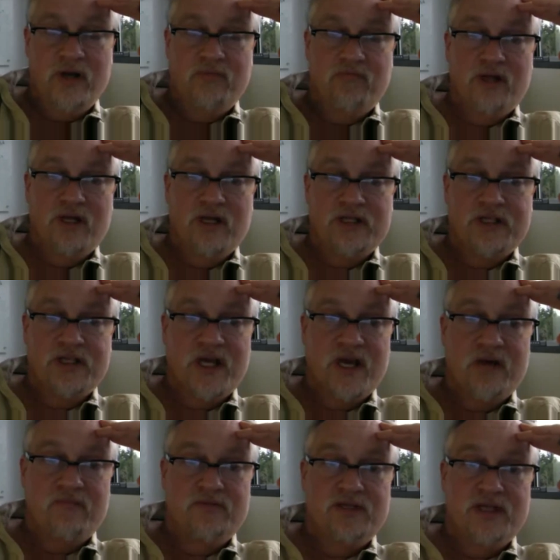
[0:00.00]
Melissa
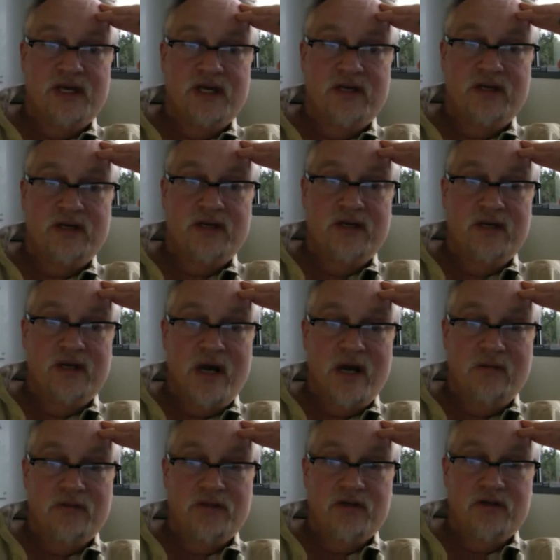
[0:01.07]
comes in,
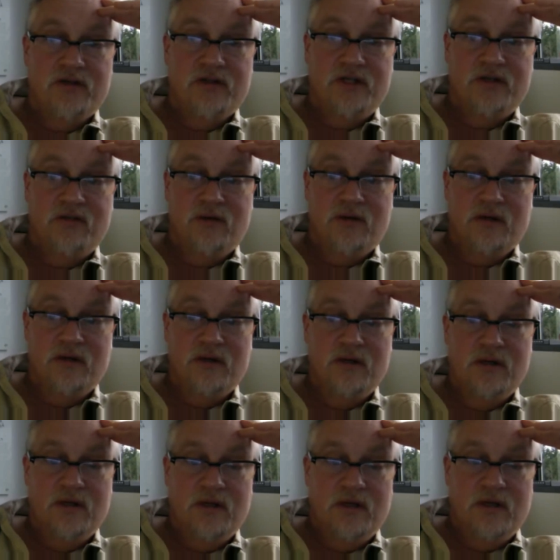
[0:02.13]
I'm sure she will
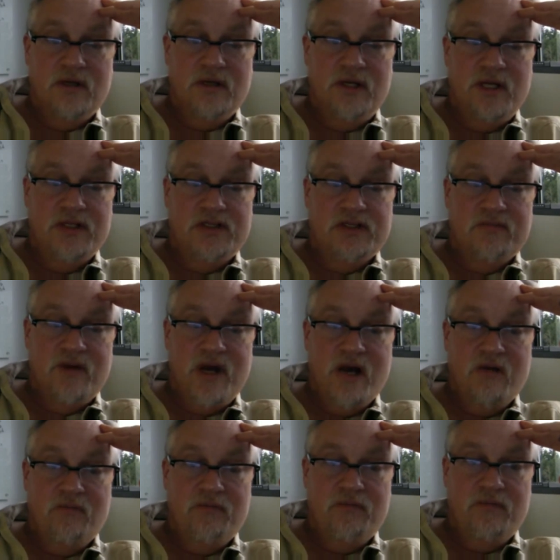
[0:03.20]
need some
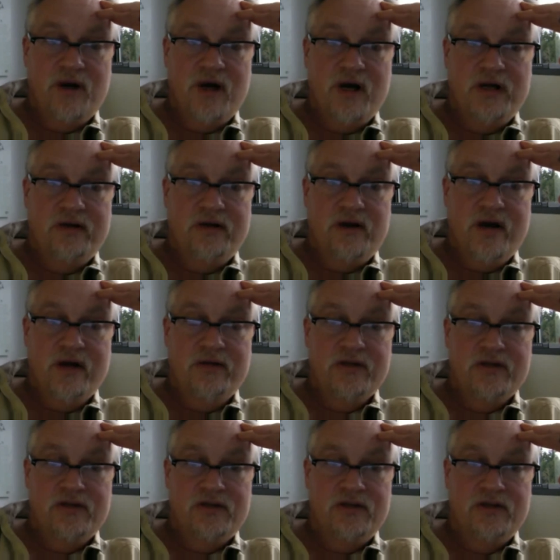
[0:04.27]
help on
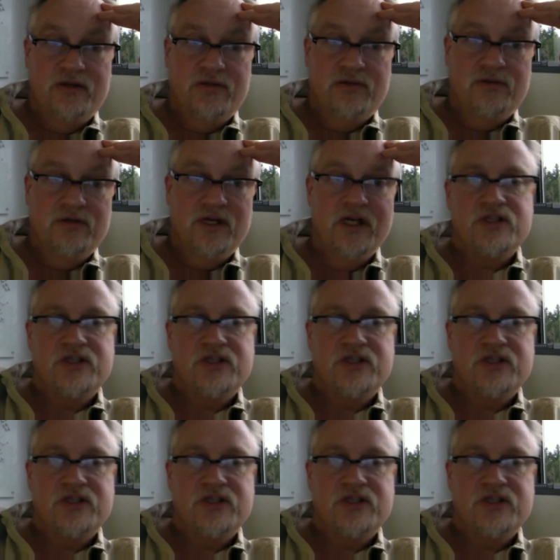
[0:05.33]
this too. It's